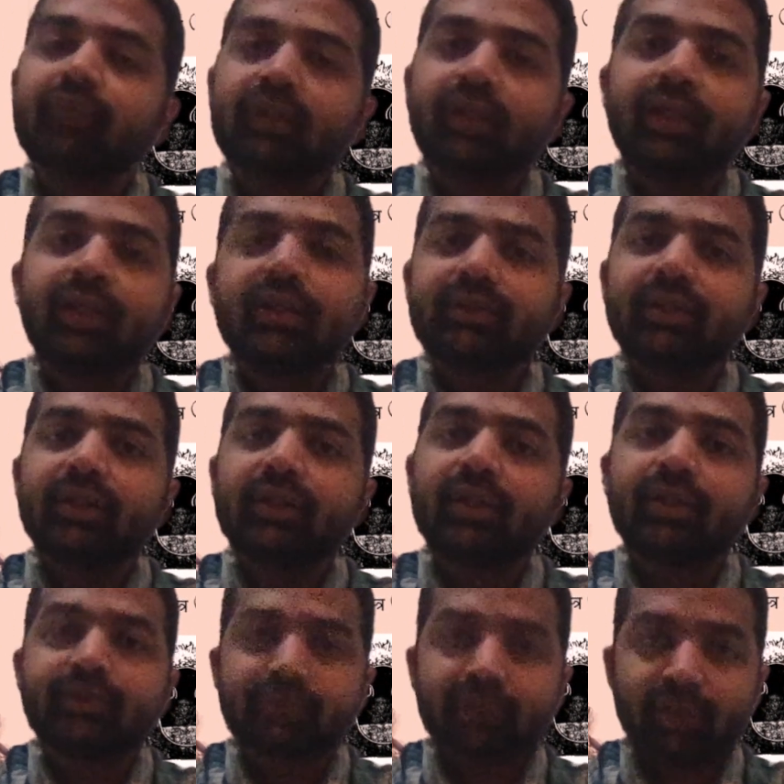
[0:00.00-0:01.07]
The interesting
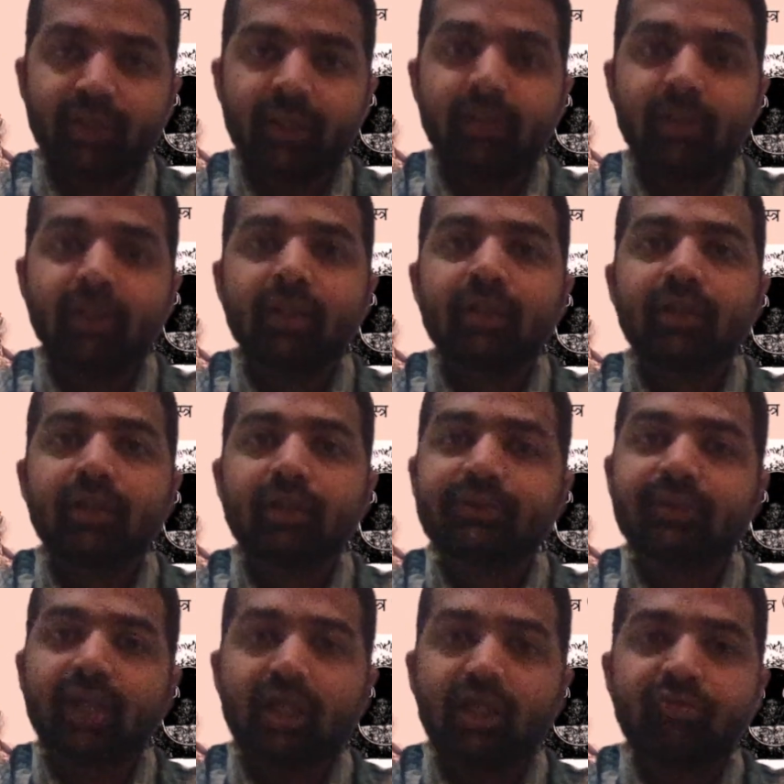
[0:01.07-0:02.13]
thing is like this
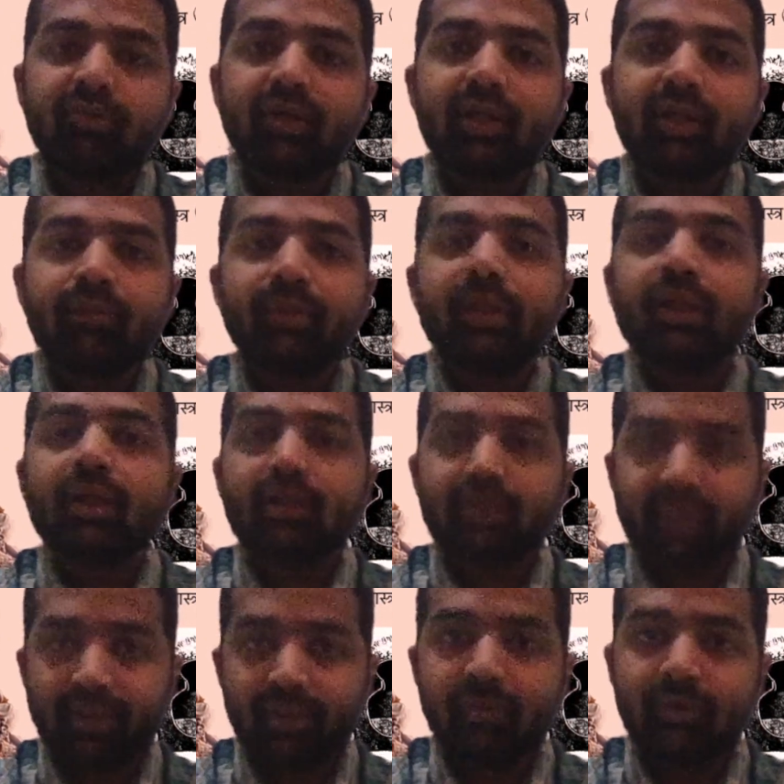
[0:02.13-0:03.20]
alpha and beta
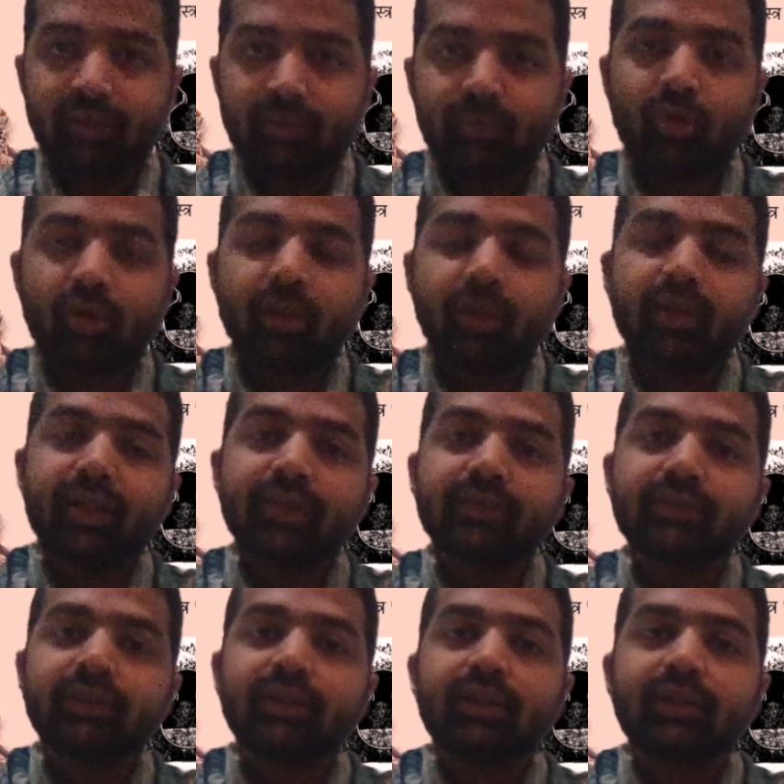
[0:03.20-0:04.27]
tin in modern days
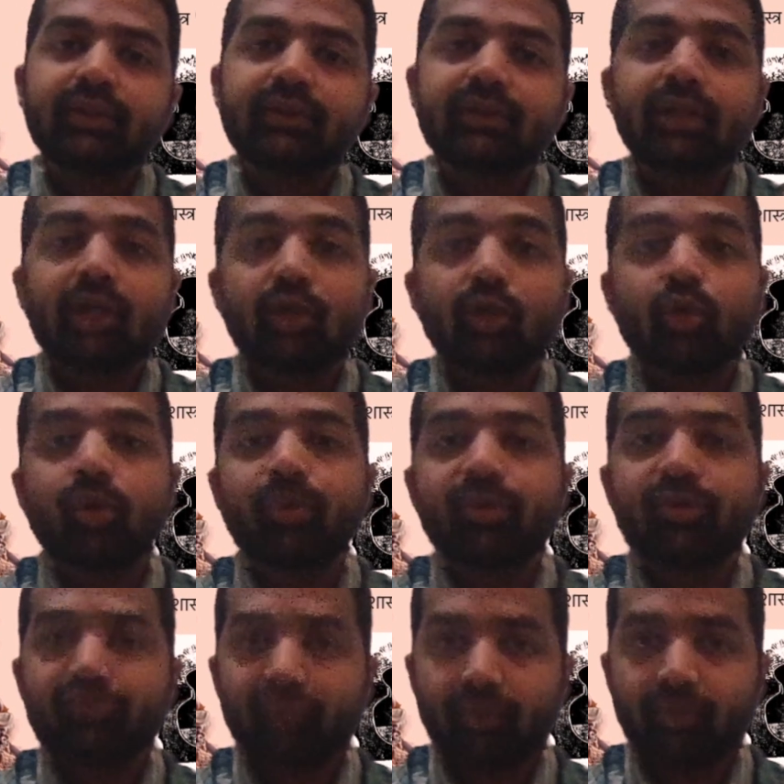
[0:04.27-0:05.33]
is an allotropic
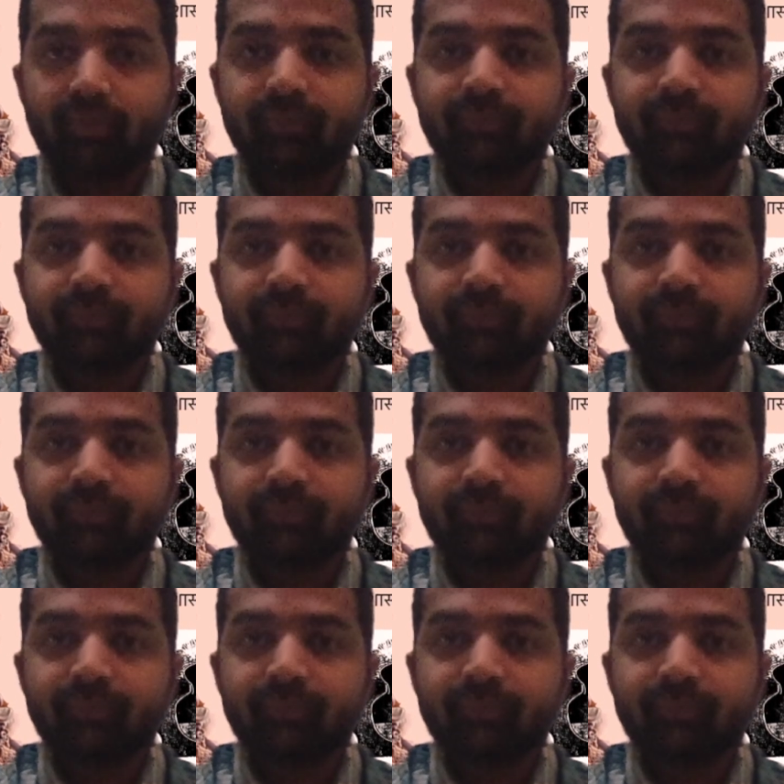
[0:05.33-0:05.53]
form,